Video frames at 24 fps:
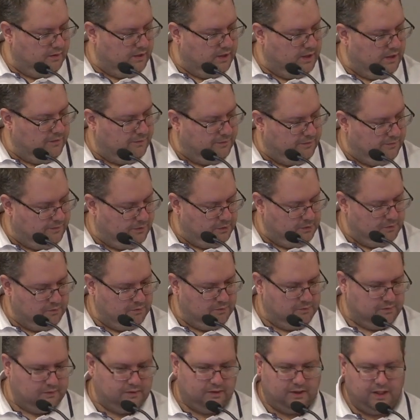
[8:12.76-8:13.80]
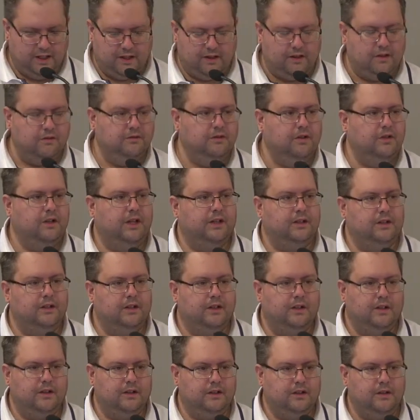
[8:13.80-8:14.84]
if you take a look at
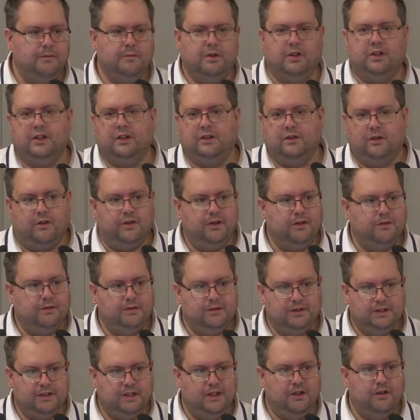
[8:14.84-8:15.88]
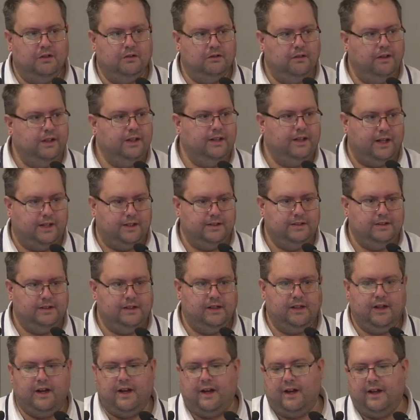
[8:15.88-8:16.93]
the, the monitor, you will see only text.
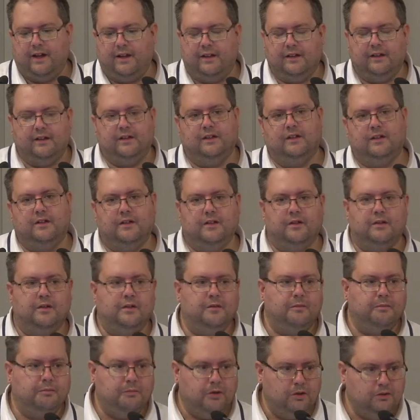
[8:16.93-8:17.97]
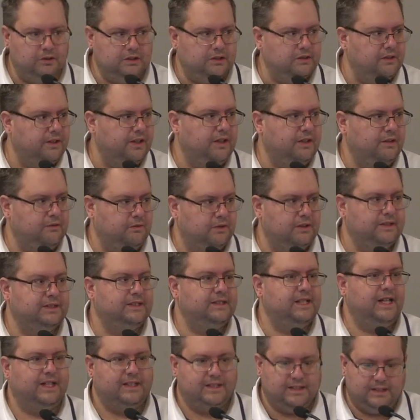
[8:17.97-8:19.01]
And uh, mostly it was
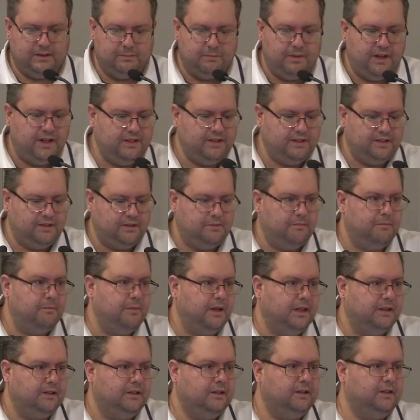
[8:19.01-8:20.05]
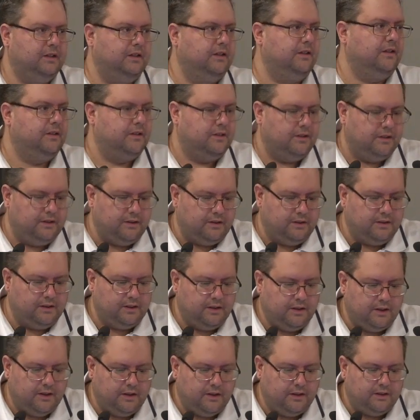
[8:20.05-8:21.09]
text-based, but uh,
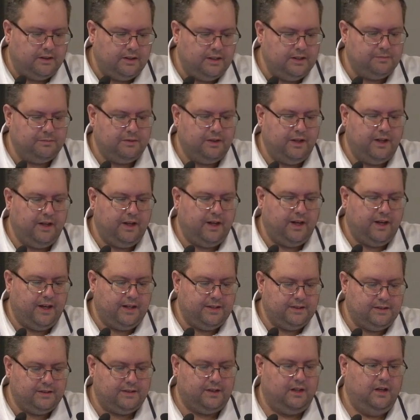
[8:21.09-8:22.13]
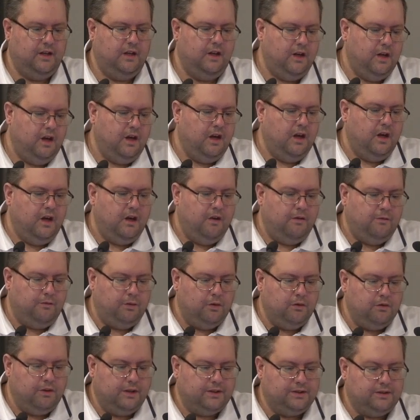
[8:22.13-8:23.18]
the display has
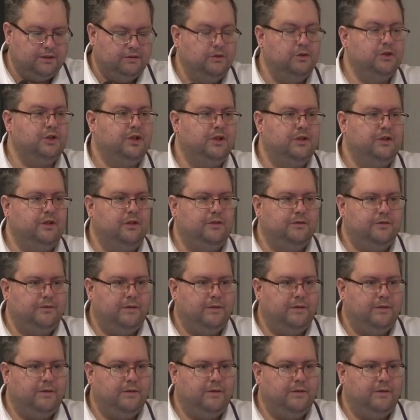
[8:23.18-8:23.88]
full resolution of